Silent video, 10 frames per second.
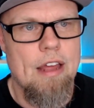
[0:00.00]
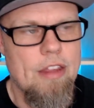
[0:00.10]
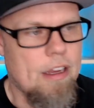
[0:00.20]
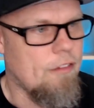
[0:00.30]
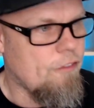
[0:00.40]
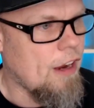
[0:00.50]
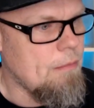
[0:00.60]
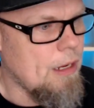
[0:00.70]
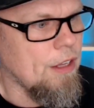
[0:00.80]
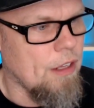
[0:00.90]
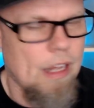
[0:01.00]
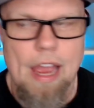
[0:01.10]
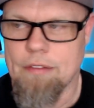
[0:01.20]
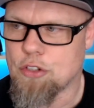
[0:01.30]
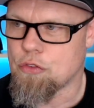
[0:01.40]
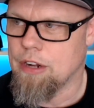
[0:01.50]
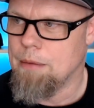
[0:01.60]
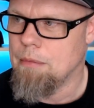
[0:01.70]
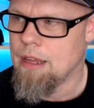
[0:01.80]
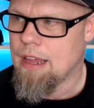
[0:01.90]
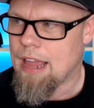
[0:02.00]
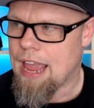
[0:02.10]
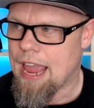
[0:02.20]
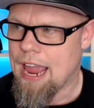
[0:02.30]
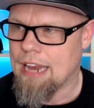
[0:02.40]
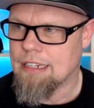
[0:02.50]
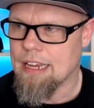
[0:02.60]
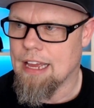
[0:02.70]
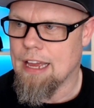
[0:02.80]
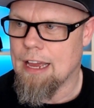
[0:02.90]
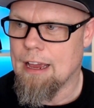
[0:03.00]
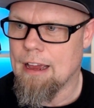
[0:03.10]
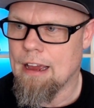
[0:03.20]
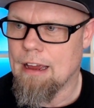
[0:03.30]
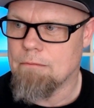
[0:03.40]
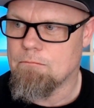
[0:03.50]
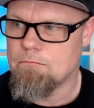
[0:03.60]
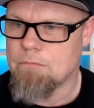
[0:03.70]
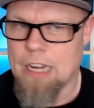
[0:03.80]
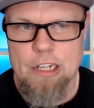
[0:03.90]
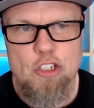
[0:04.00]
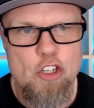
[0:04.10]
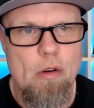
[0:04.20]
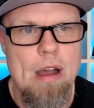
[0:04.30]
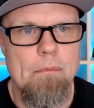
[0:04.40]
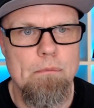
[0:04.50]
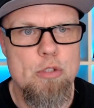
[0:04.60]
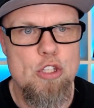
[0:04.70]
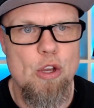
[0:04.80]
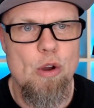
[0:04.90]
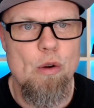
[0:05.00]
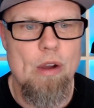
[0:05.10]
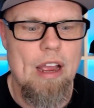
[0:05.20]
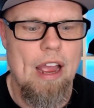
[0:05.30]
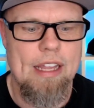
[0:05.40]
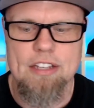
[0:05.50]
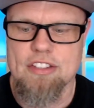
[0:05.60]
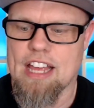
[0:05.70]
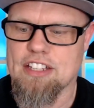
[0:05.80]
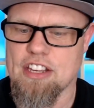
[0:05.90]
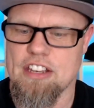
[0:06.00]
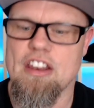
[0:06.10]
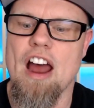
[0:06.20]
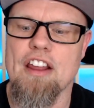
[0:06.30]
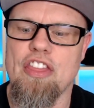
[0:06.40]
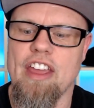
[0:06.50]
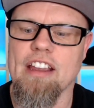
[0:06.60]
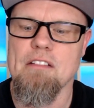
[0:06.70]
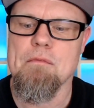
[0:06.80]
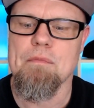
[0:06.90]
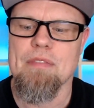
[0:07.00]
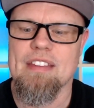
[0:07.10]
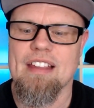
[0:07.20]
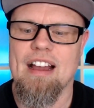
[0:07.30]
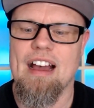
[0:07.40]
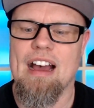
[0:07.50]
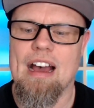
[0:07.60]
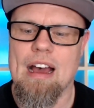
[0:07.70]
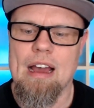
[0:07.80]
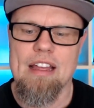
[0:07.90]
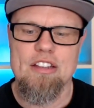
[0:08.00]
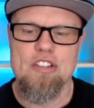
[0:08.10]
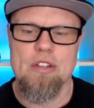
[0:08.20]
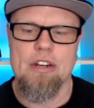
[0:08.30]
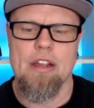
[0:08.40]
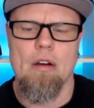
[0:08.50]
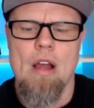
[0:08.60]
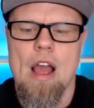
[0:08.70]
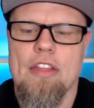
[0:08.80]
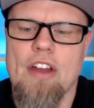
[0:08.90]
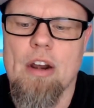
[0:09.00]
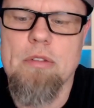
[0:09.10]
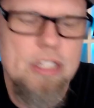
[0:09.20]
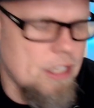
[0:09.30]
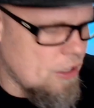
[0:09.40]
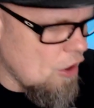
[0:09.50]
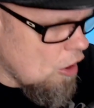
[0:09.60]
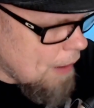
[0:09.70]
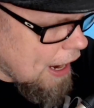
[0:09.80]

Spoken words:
they could fight me on the live stream. And they didn't show up. So I guess that's not a thing. So there you go. I thought it was at the Dome. I